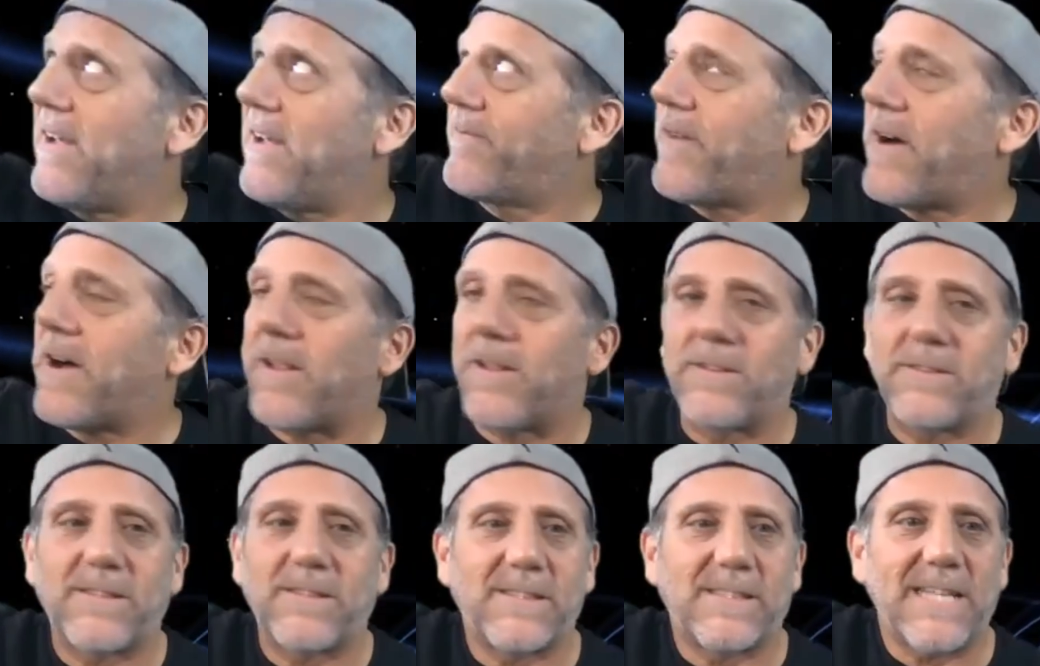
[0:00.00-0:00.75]
It
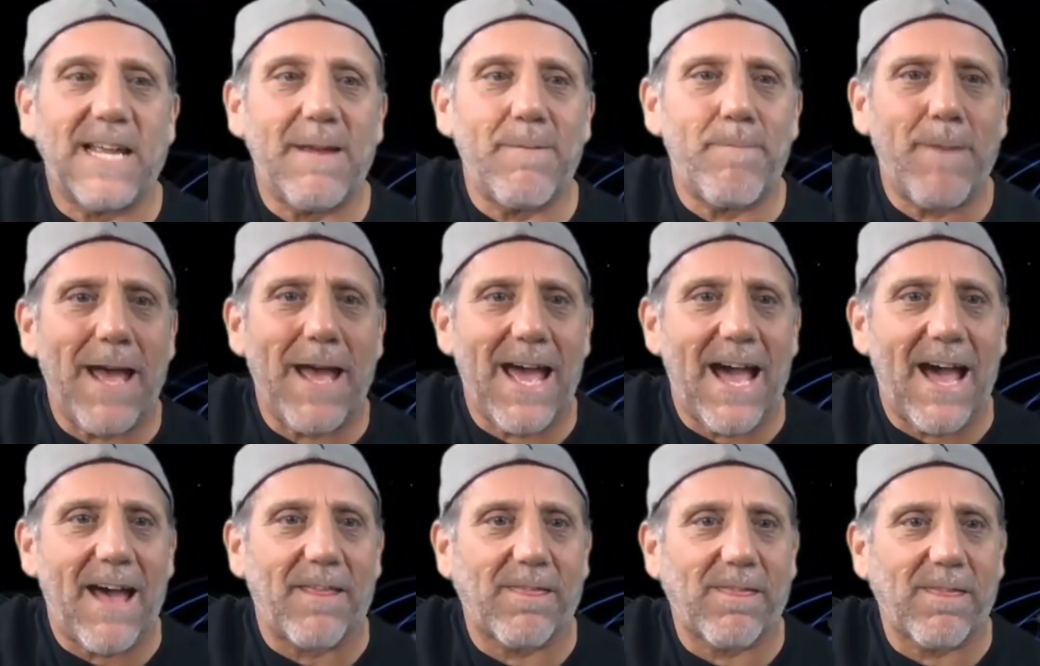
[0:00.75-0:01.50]
follows the same
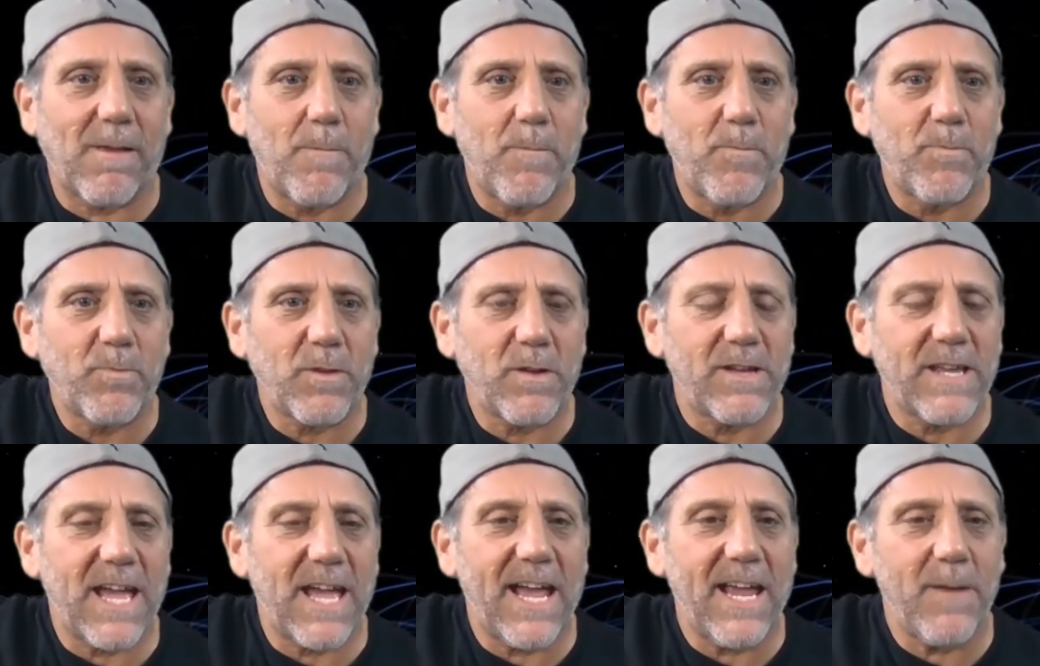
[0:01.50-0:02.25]
path.
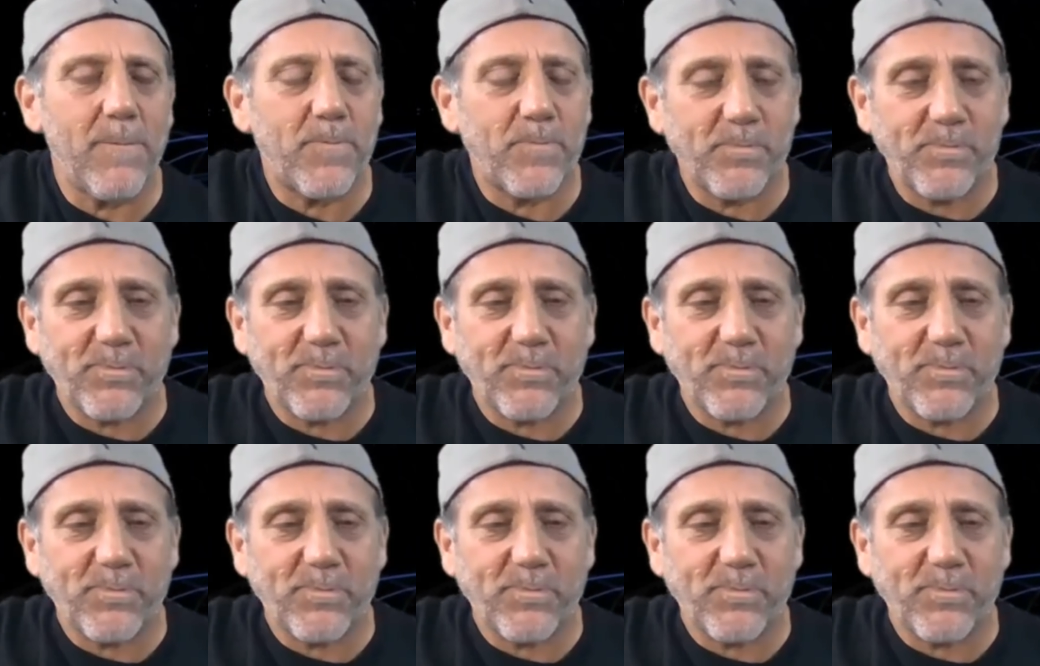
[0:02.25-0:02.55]
Okay.